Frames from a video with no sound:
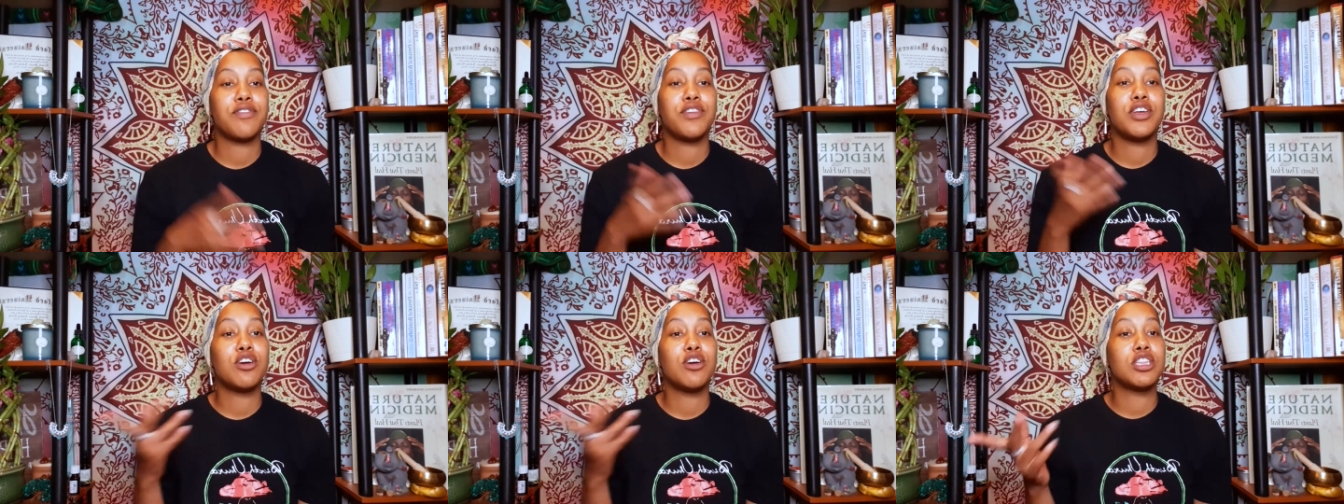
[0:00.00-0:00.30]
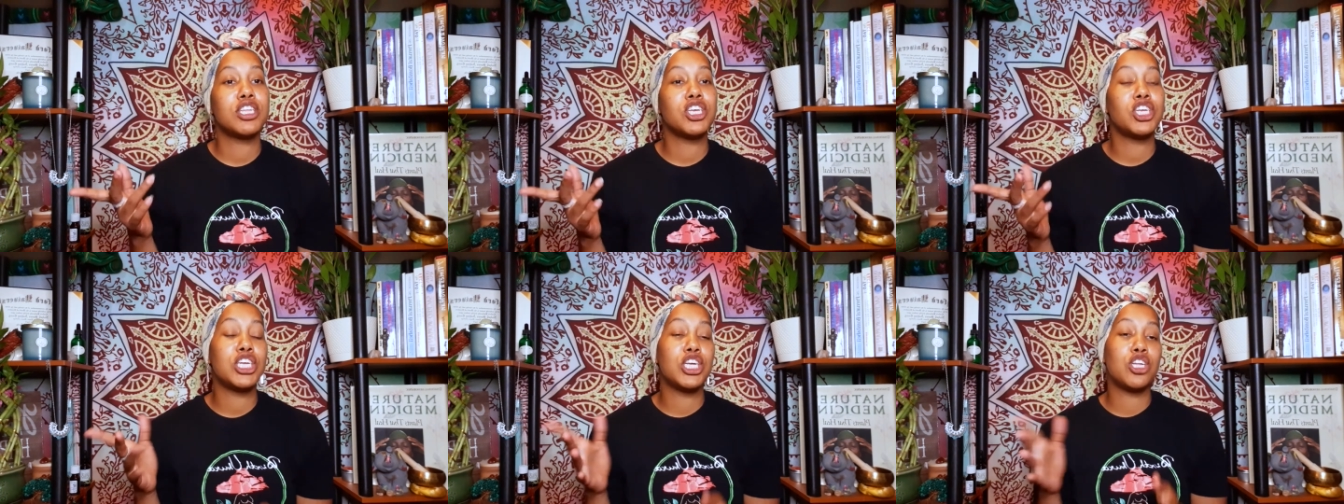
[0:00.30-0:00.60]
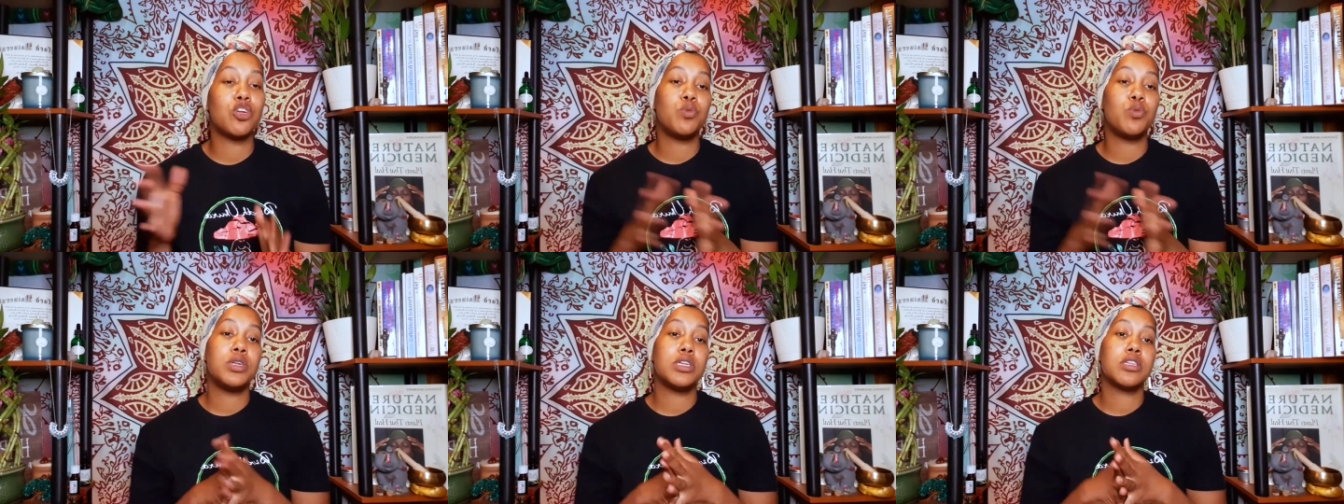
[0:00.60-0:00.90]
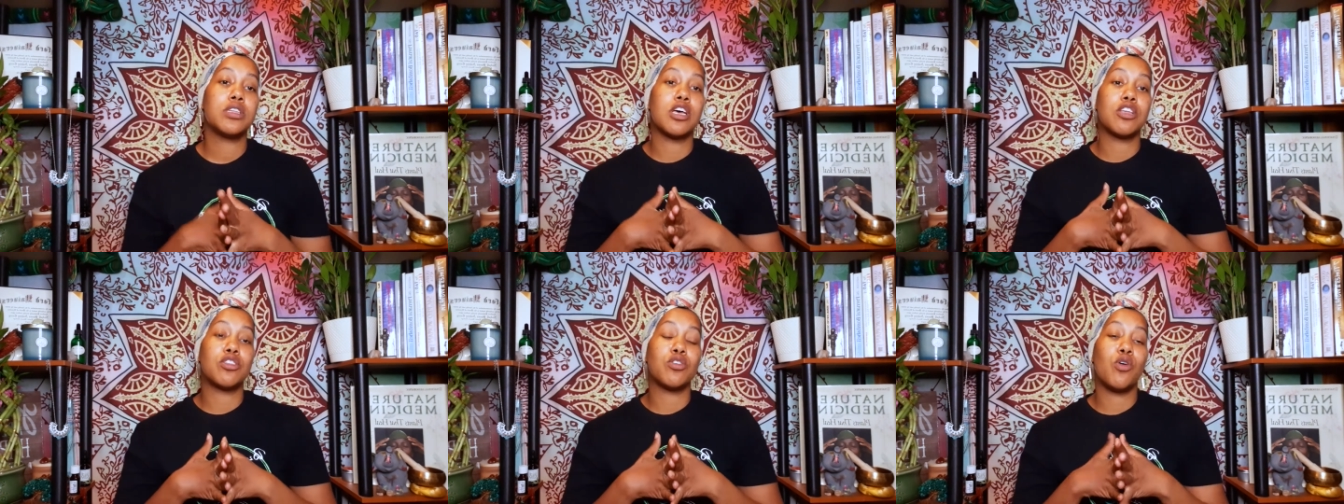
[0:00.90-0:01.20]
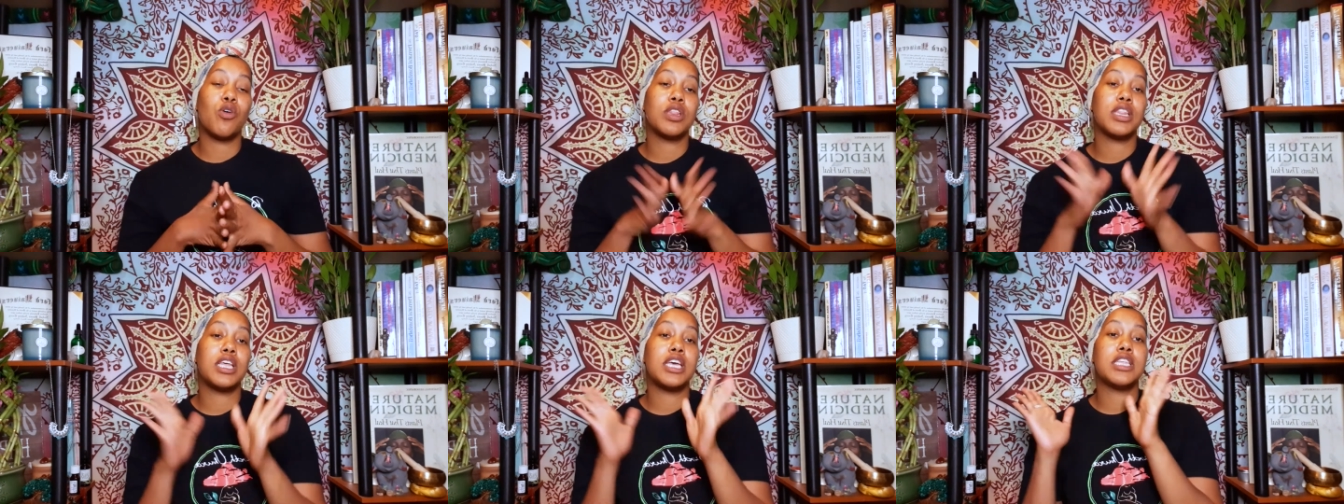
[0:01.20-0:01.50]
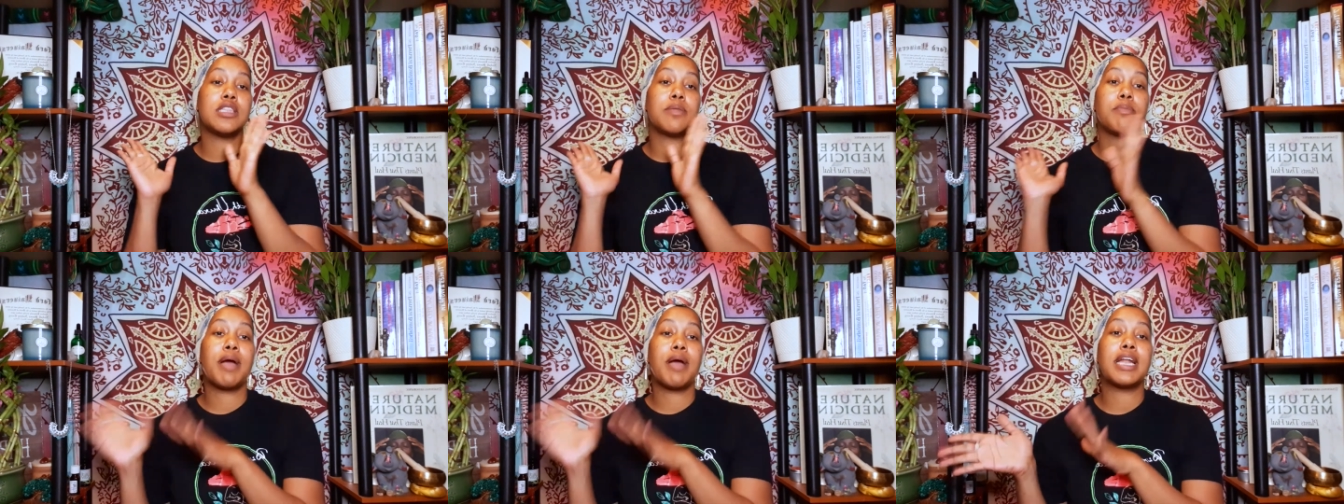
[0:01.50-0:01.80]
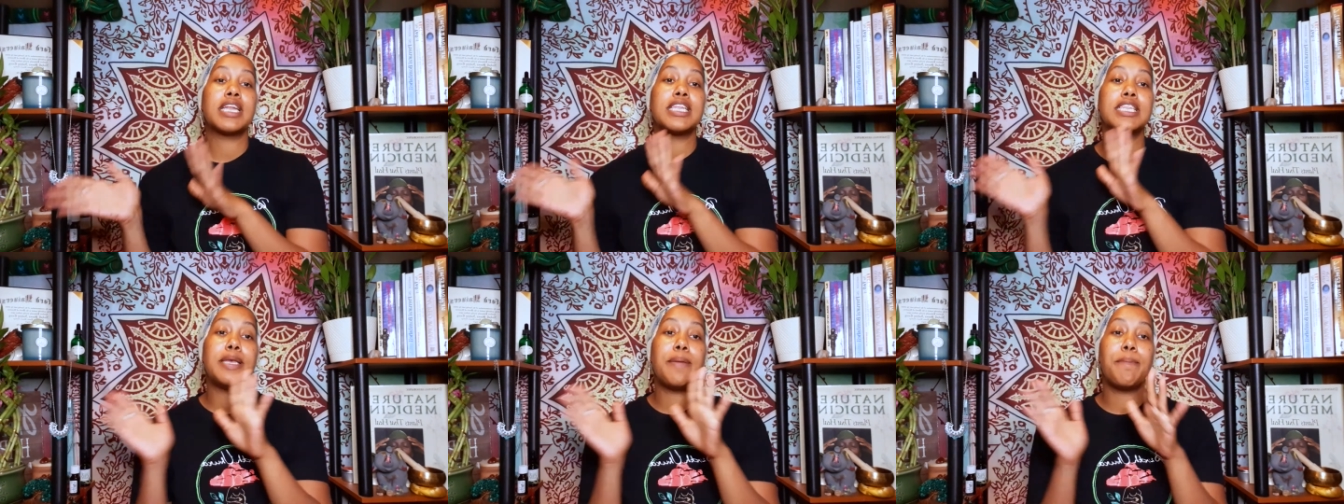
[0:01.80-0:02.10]
Here on this channel, we discuss all things
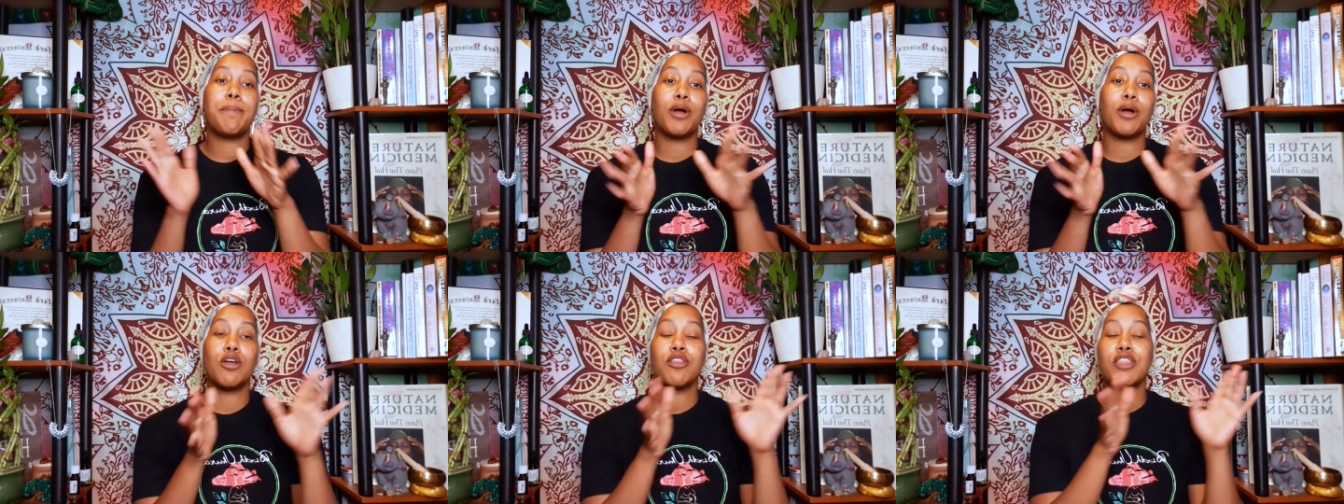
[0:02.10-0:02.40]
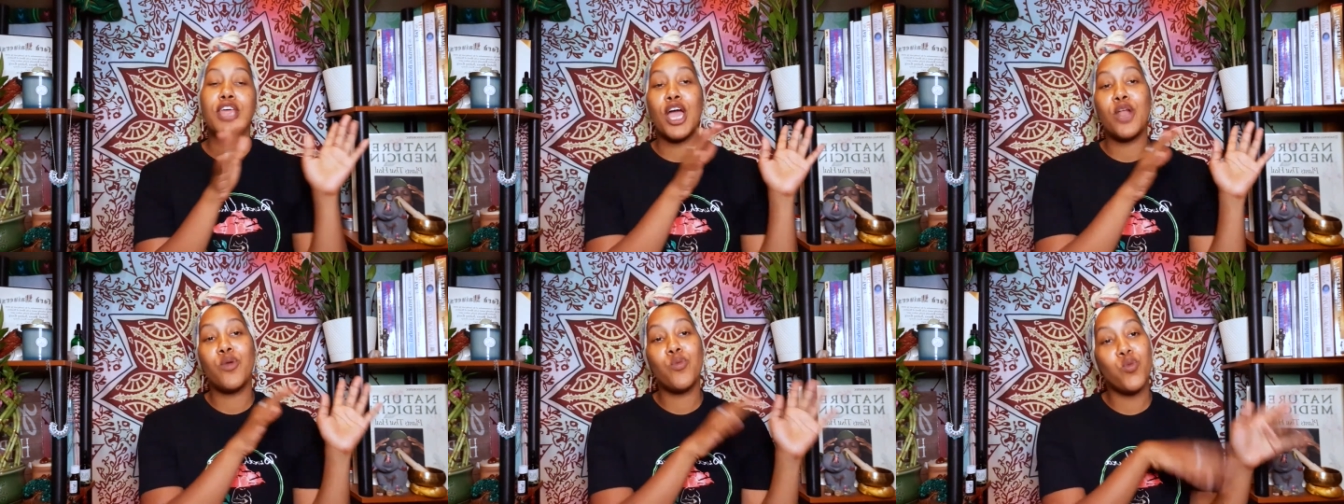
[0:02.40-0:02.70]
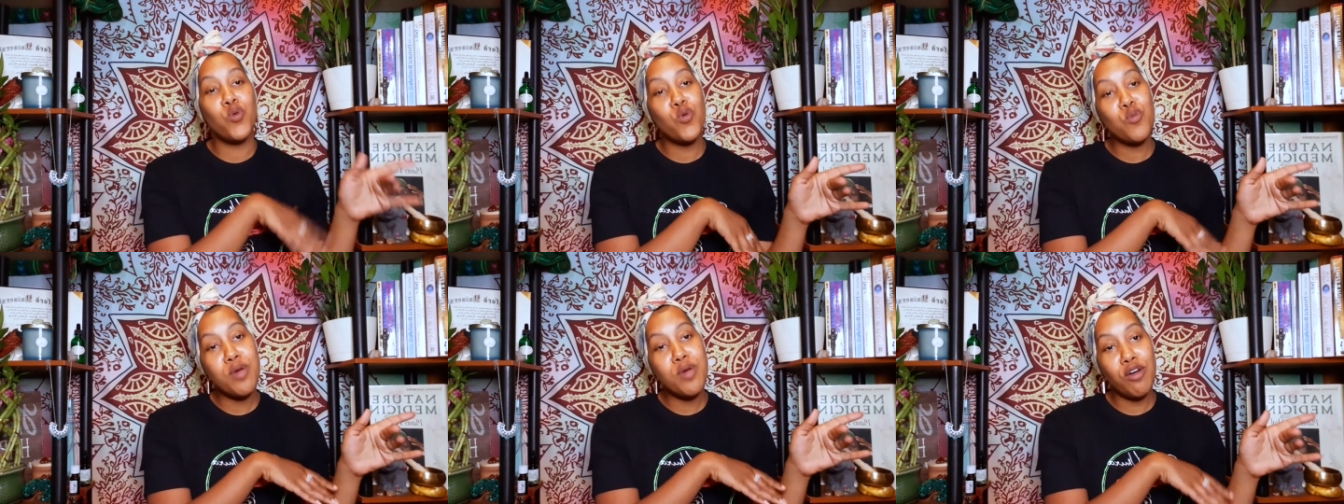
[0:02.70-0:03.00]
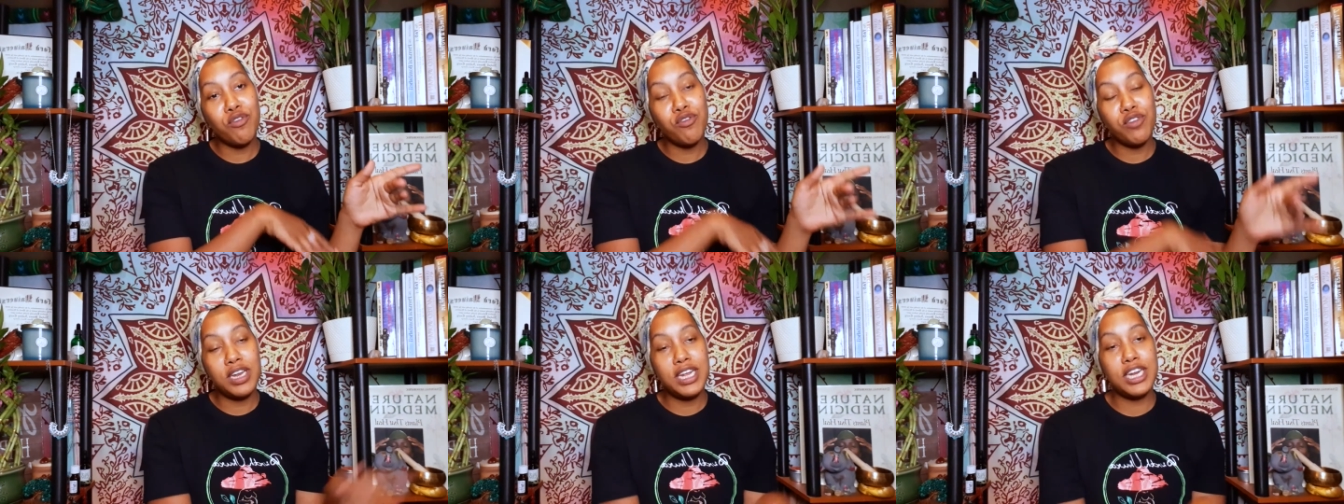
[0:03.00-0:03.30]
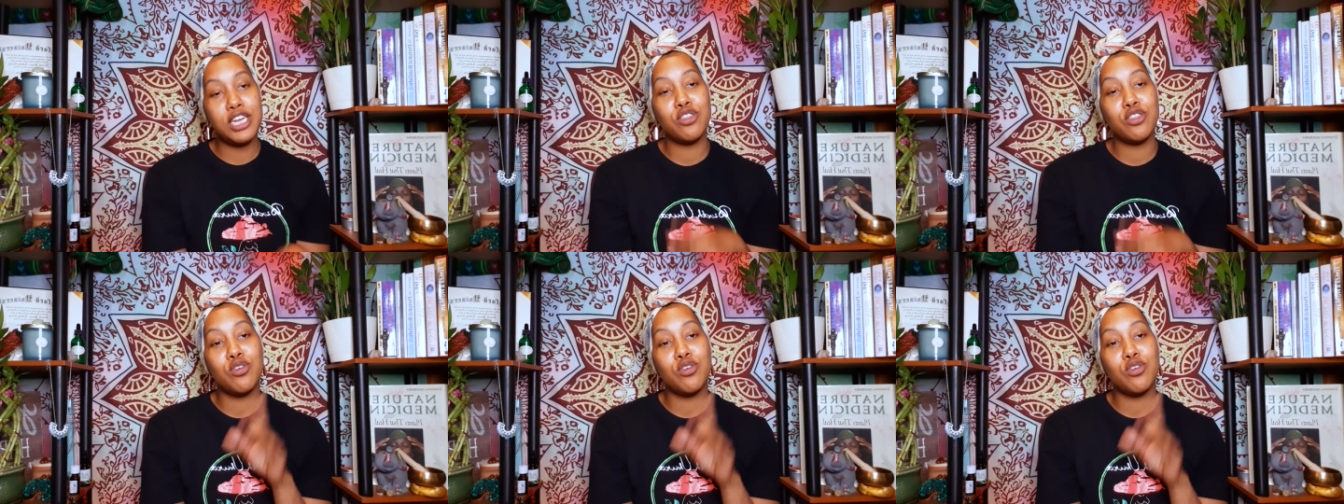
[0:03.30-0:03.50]
pregnancy, birth, and womb health related.